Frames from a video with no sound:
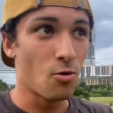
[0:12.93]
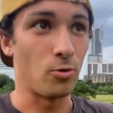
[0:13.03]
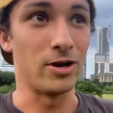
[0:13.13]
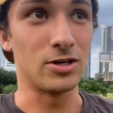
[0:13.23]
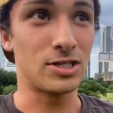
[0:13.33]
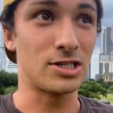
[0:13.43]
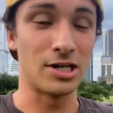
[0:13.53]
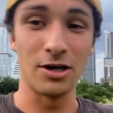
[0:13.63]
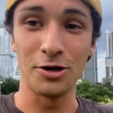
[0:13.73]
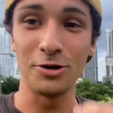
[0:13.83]
We are
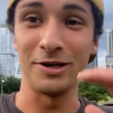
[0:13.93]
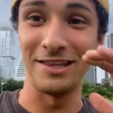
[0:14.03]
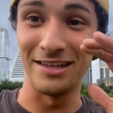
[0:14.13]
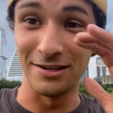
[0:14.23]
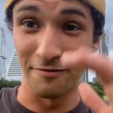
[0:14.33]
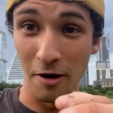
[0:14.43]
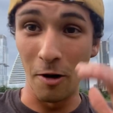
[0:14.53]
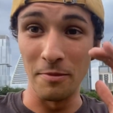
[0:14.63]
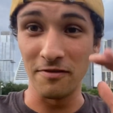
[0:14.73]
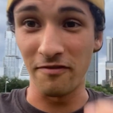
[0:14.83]
still in the
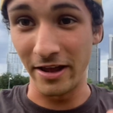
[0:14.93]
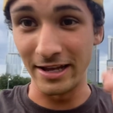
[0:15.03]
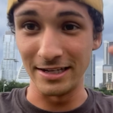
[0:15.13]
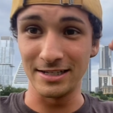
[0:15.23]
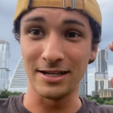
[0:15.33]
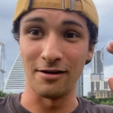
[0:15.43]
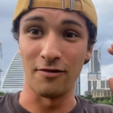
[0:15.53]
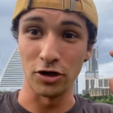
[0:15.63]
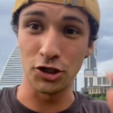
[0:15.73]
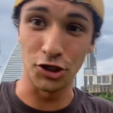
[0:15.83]
development phase of
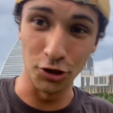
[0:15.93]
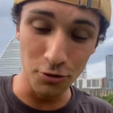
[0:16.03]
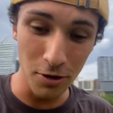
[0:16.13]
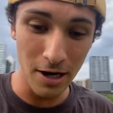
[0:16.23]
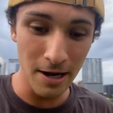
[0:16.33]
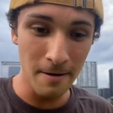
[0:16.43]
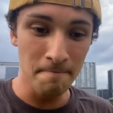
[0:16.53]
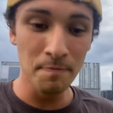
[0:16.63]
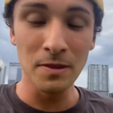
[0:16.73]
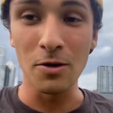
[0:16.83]
our shoe.
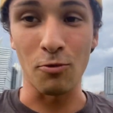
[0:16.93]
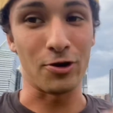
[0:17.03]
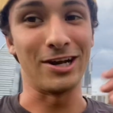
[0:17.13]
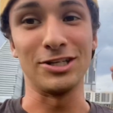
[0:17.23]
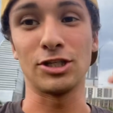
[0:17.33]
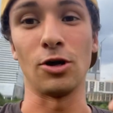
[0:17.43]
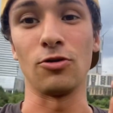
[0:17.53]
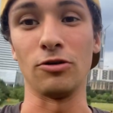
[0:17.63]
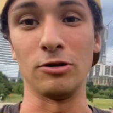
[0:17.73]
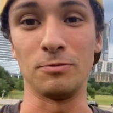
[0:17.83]
We're getting so
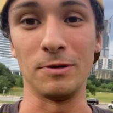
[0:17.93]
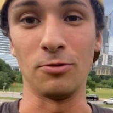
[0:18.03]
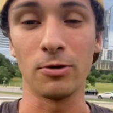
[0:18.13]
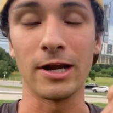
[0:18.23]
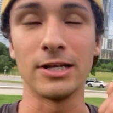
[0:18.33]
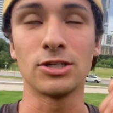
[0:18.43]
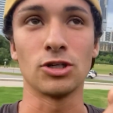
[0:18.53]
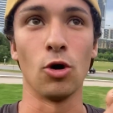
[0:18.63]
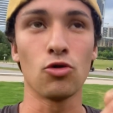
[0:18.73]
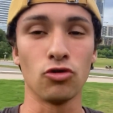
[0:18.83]
close, people. We're getting
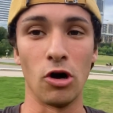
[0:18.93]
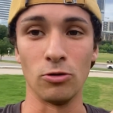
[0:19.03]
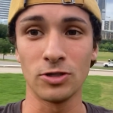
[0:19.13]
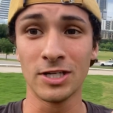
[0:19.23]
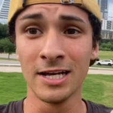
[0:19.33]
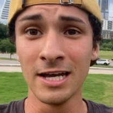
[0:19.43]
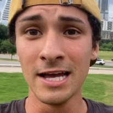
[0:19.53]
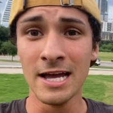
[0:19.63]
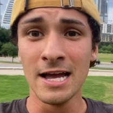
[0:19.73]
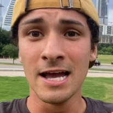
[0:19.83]
so close.
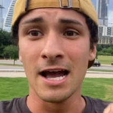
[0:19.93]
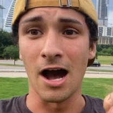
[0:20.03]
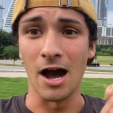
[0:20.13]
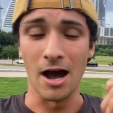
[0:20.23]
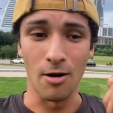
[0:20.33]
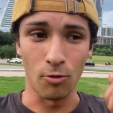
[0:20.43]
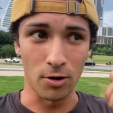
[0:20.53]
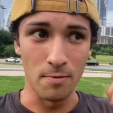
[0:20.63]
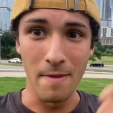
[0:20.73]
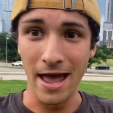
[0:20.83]
Uh, we're
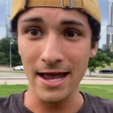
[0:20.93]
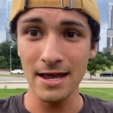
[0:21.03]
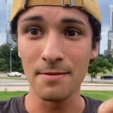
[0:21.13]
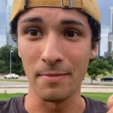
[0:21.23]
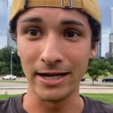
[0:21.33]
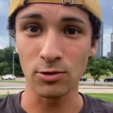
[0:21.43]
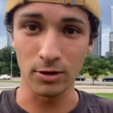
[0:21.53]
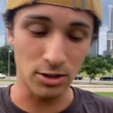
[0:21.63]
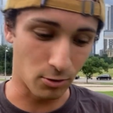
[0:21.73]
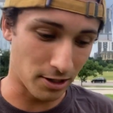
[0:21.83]
in May, May
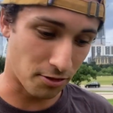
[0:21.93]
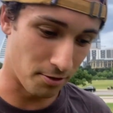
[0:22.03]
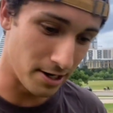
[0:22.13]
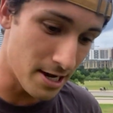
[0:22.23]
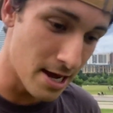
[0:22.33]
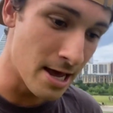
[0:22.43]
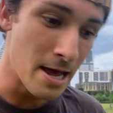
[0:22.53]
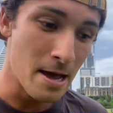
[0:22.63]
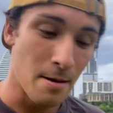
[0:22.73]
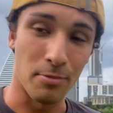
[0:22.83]
2023,
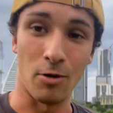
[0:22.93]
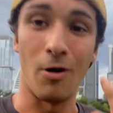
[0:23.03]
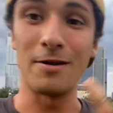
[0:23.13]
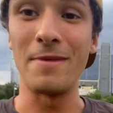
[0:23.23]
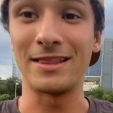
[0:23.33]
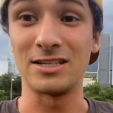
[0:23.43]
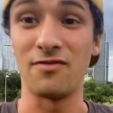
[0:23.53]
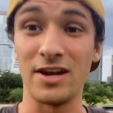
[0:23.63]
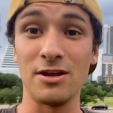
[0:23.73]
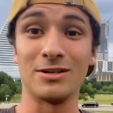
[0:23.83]
but I wanted to make this
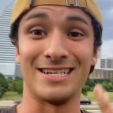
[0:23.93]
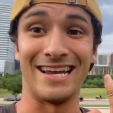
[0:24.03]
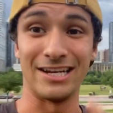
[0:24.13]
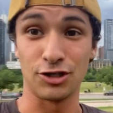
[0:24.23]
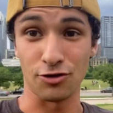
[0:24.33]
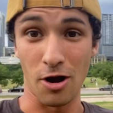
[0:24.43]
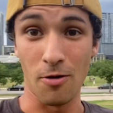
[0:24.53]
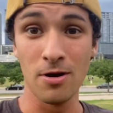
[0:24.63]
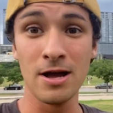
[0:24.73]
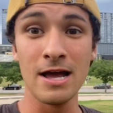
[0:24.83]
video as an intro.
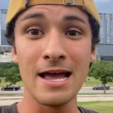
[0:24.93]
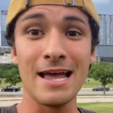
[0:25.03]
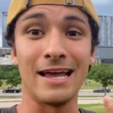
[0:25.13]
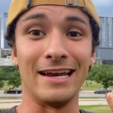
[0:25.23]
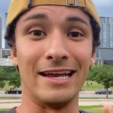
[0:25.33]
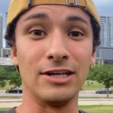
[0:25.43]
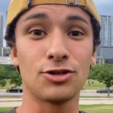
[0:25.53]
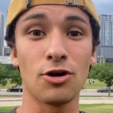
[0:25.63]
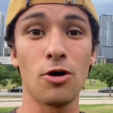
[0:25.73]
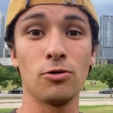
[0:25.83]
An
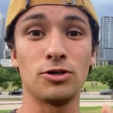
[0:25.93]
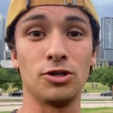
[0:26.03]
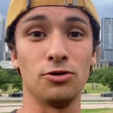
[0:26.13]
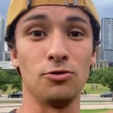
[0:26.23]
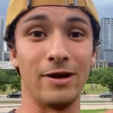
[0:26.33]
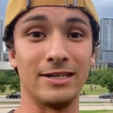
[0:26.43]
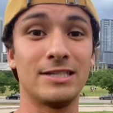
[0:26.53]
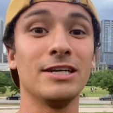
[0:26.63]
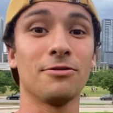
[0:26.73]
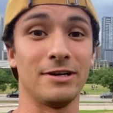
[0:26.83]
intro to a
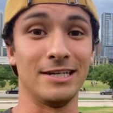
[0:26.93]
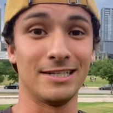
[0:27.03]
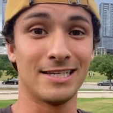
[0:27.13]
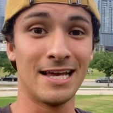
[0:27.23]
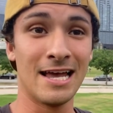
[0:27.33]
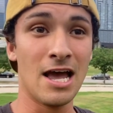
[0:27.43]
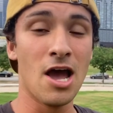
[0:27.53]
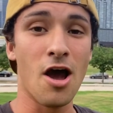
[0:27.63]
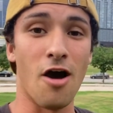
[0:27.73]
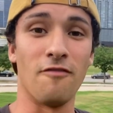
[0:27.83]
series
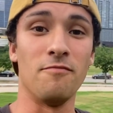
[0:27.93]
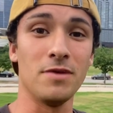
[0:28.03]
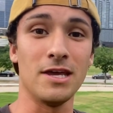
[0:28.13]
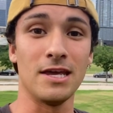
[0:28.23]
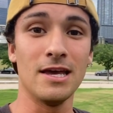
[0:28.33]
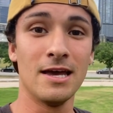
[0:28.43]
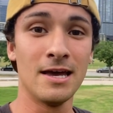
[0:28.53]
of me